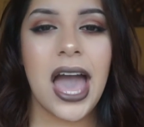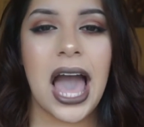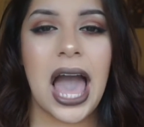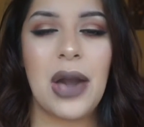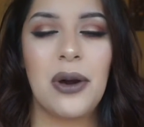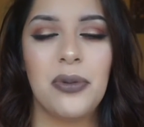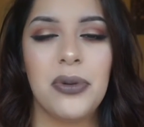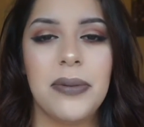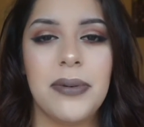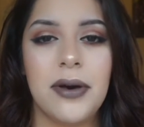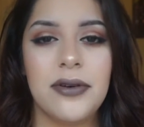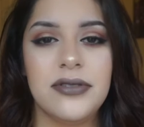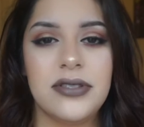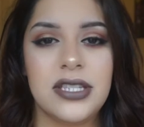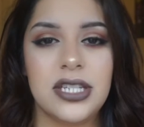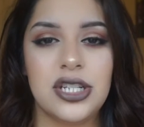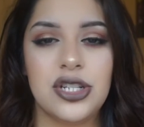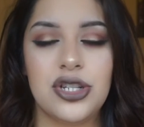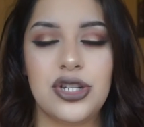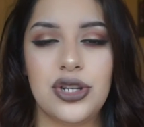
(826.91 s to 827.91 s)
I will be
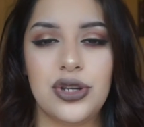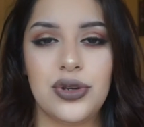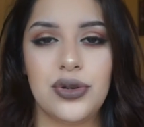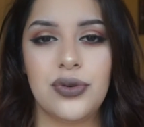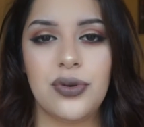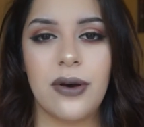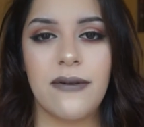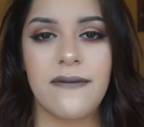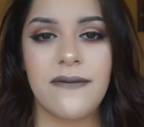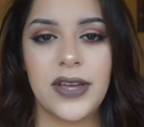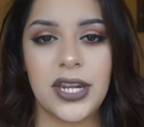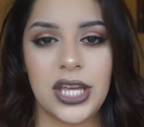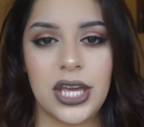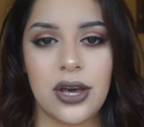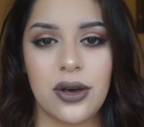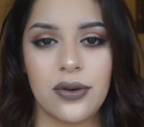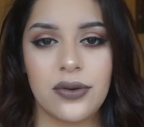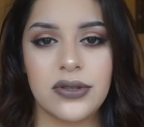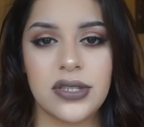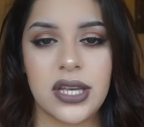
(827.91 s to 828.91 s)
posting 2
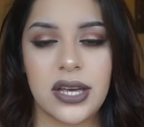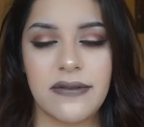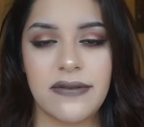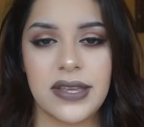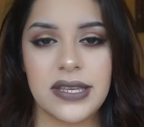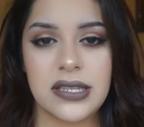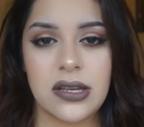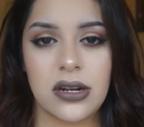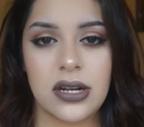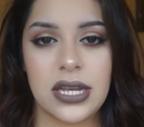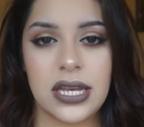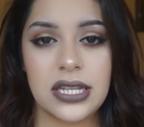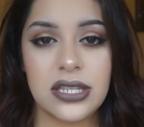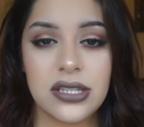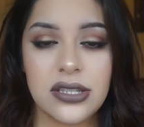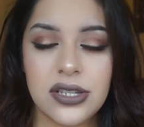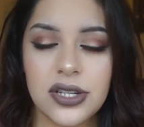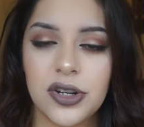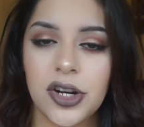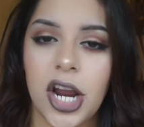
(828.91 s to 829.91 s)
videos of this on
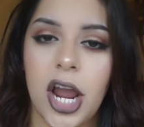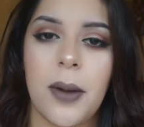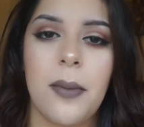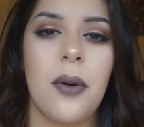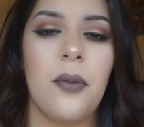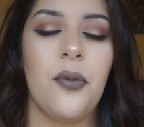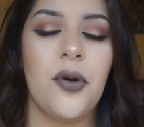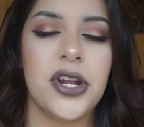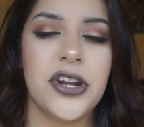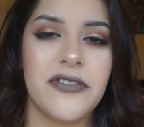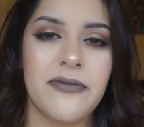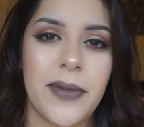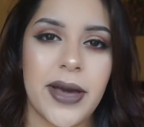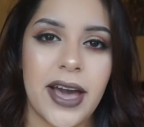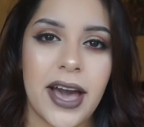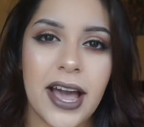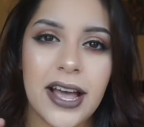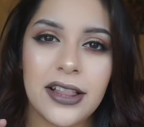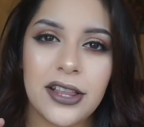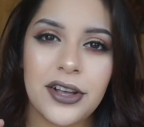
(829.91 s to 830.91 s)
Instagram, one of
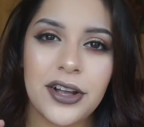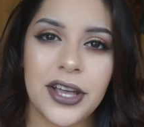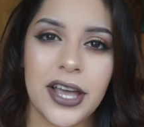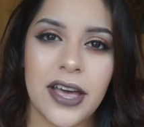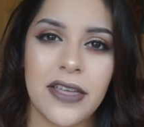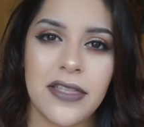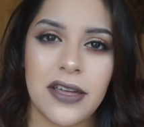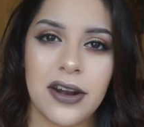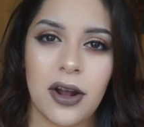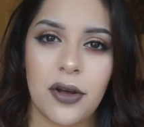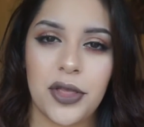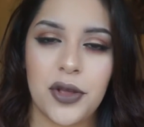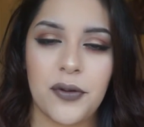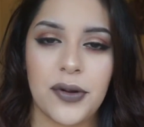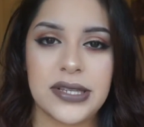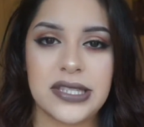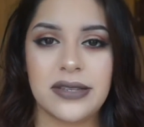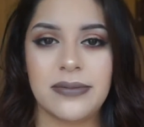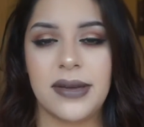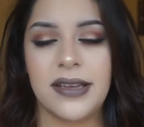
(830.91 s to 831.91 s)
my eye look and then on the
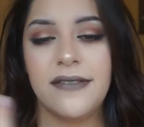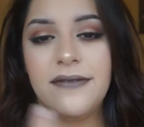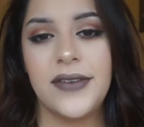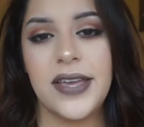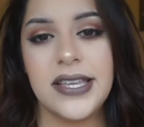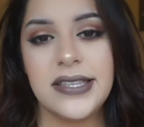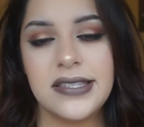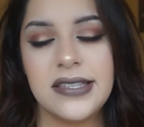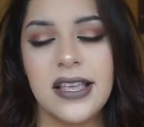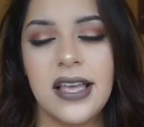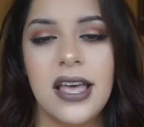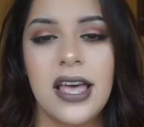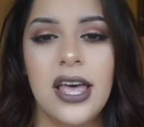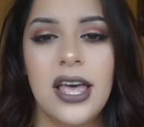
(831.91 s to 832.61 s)
rest of my face.